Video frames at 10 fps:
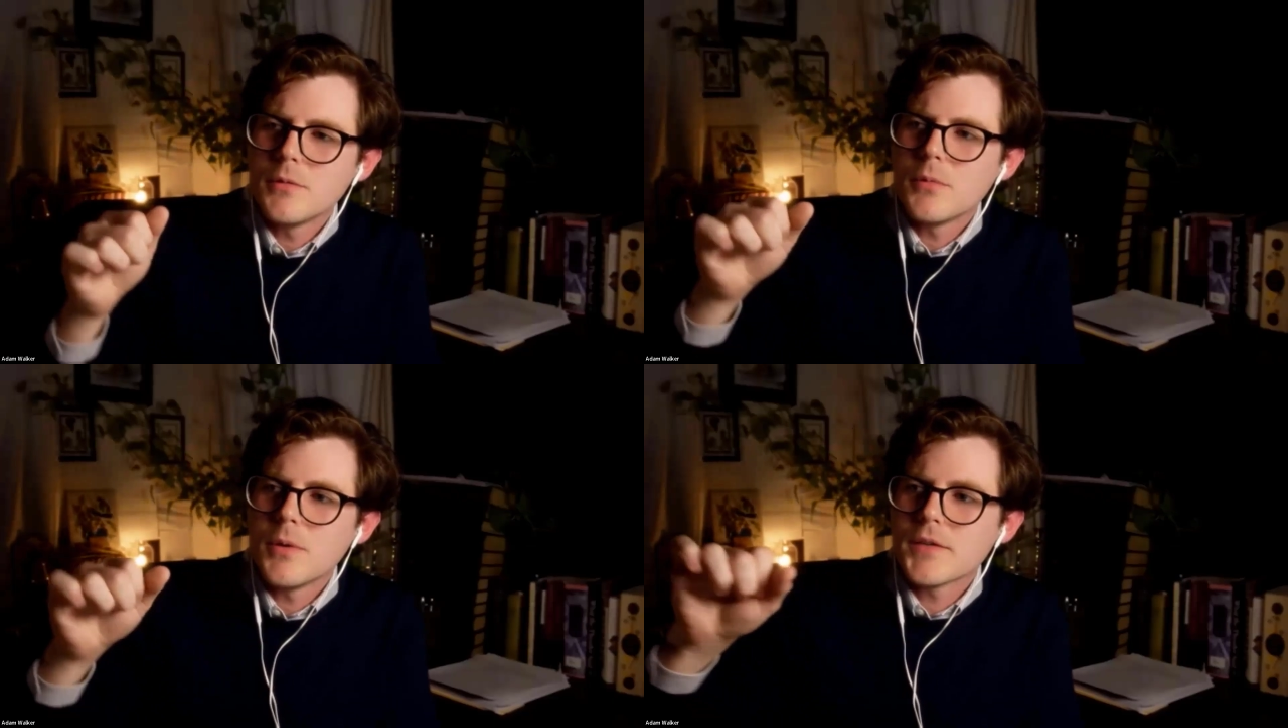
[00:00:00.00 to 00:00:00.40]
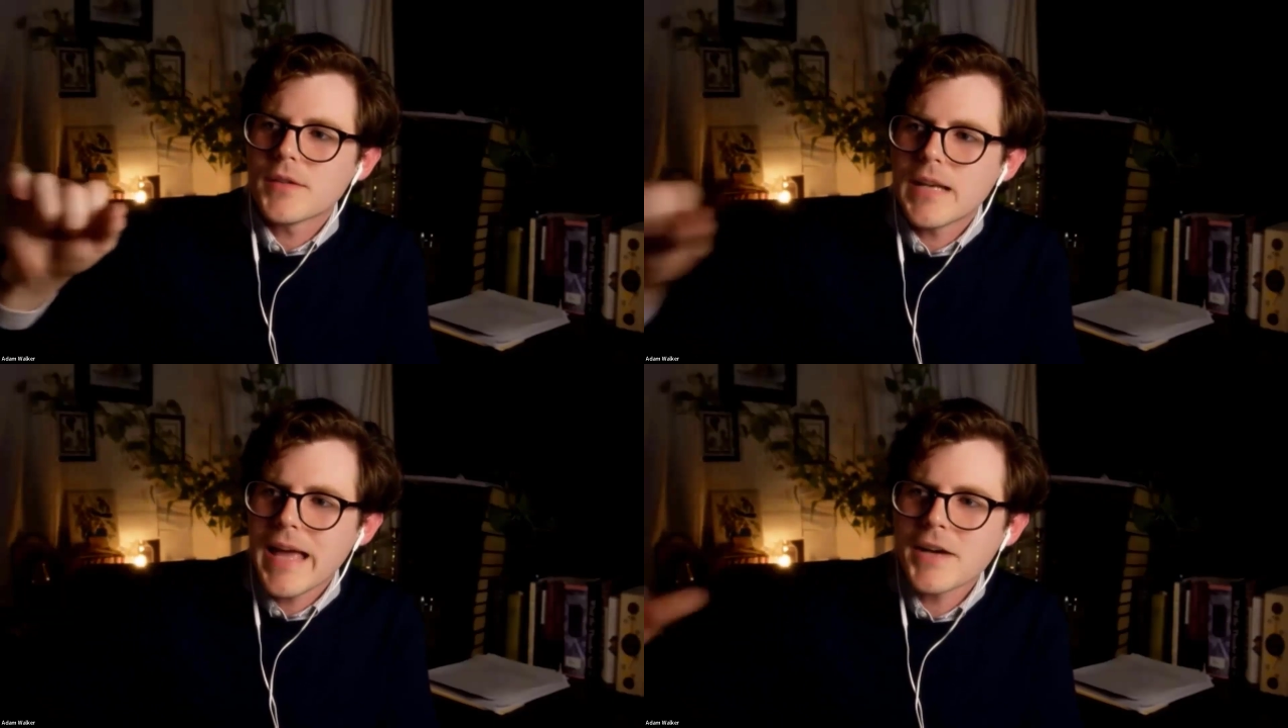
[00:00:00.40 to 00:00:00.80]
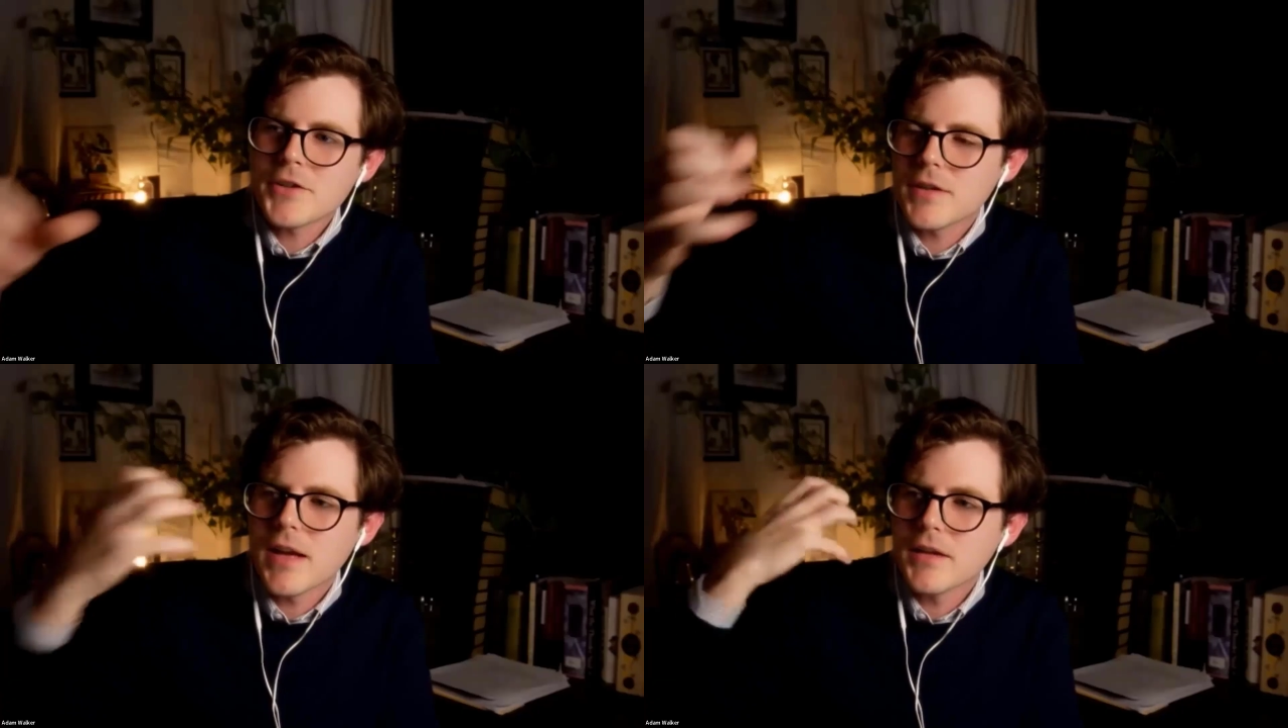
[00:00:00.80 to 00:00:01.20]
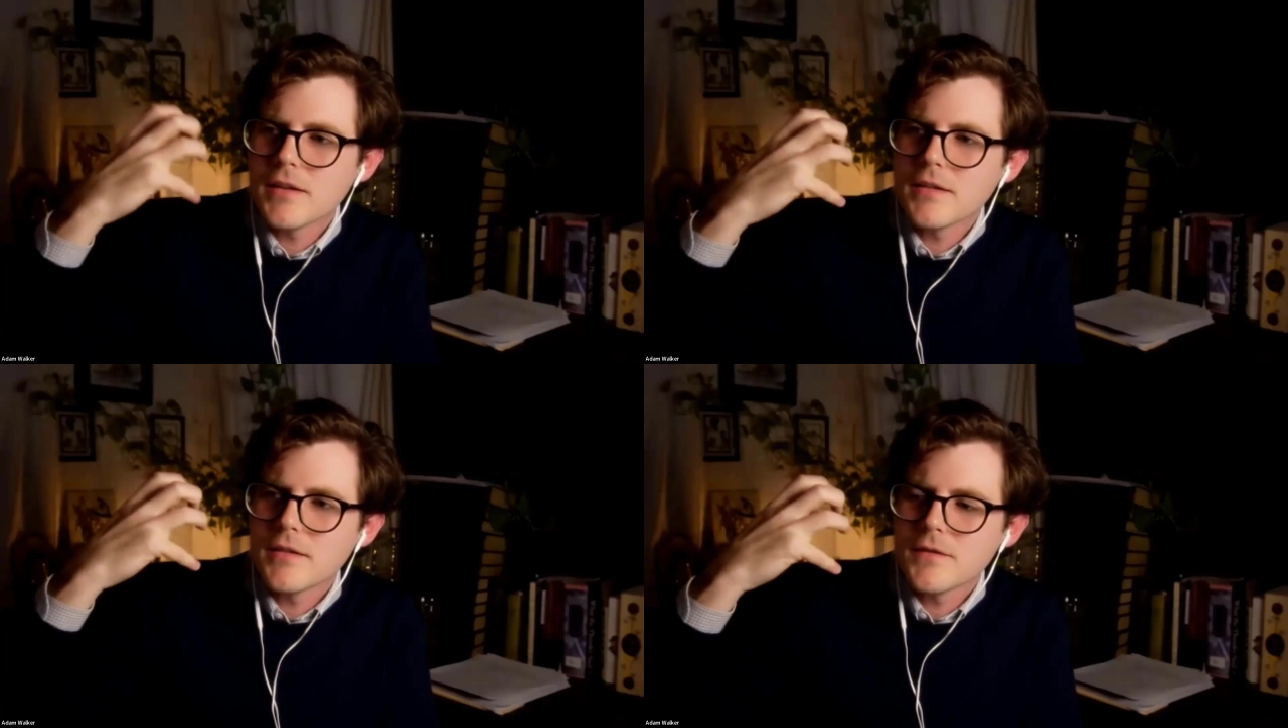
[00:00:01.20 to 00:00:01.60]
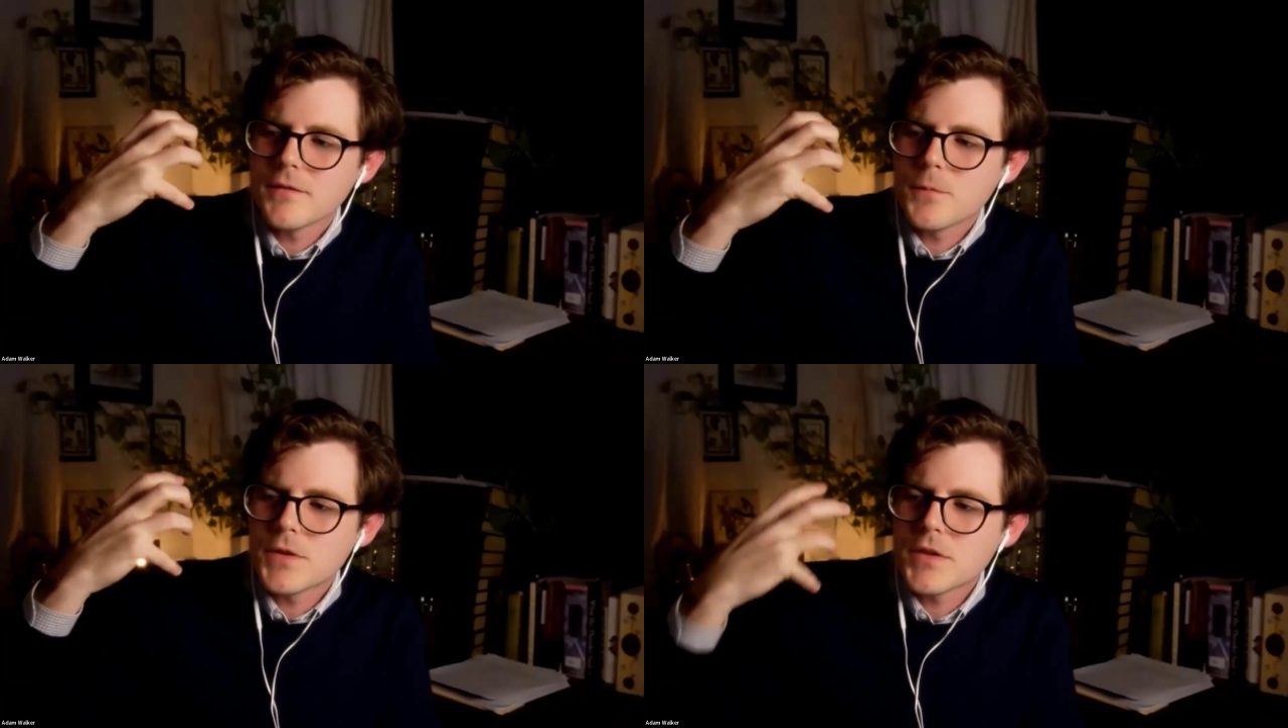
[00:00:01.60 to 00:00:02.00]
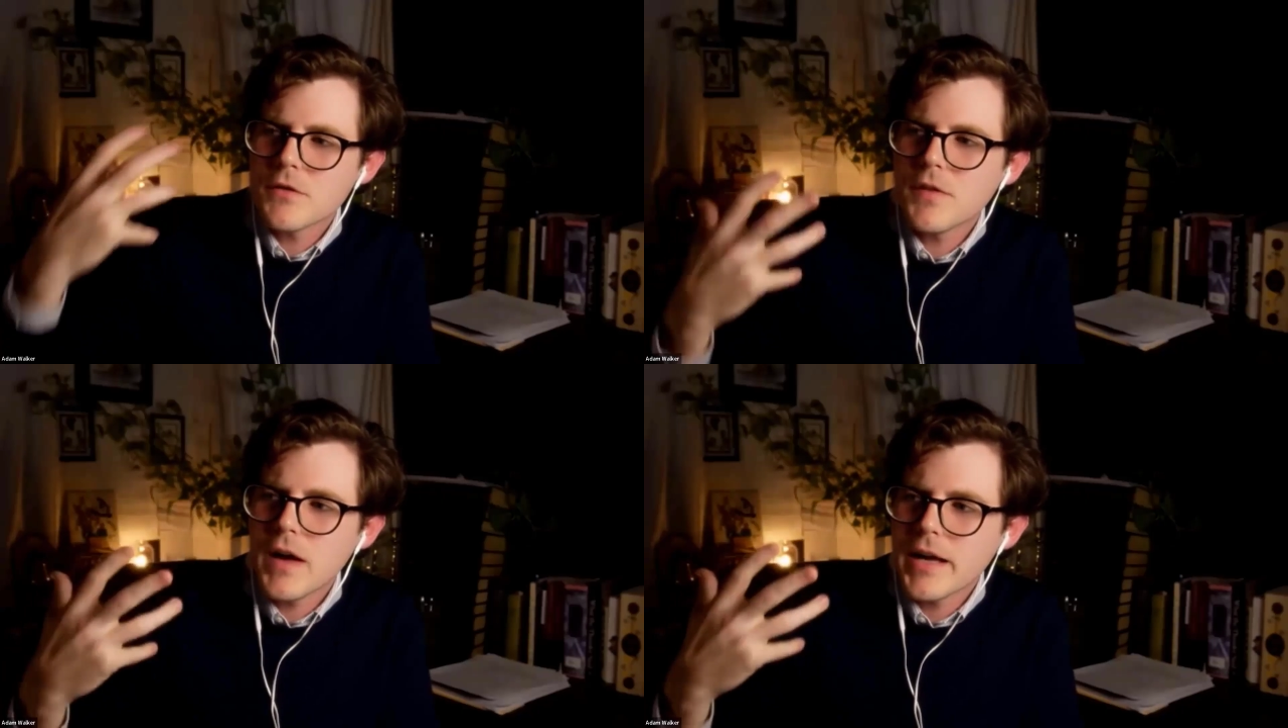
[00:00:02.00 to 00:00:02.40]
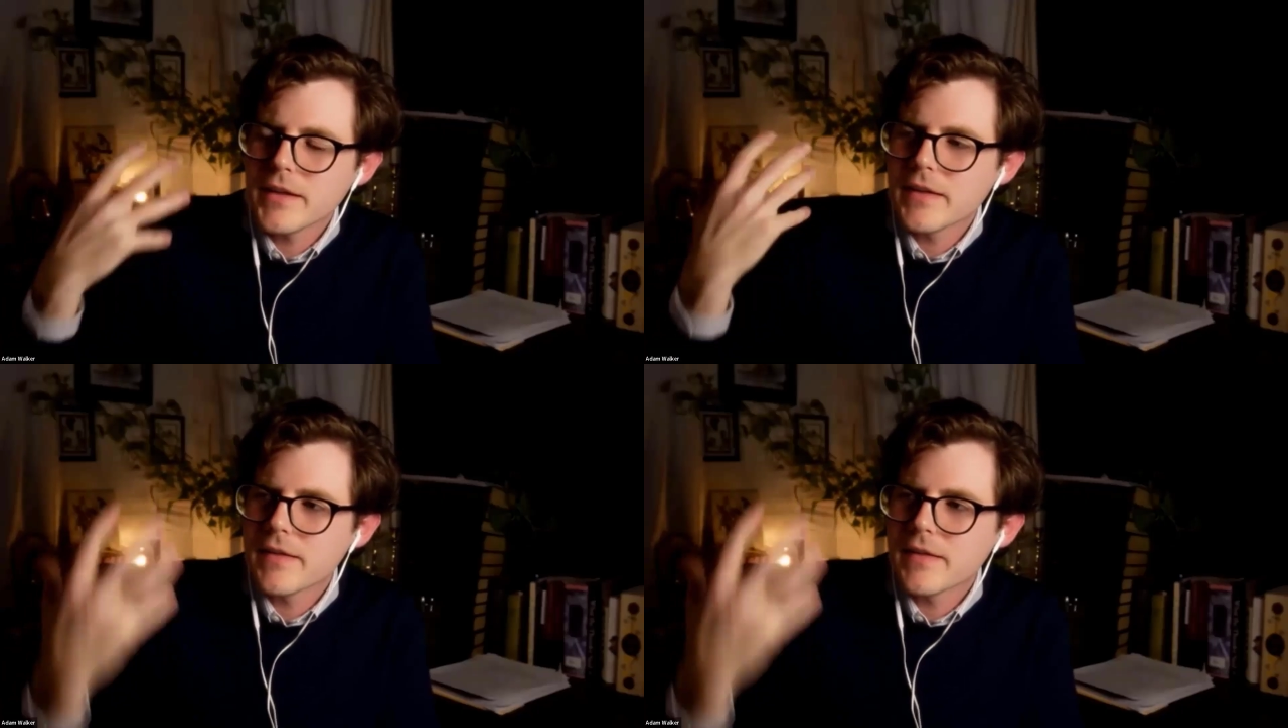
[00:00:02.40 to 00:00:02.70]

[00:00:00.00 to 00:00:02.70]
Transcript: was an action that was so violent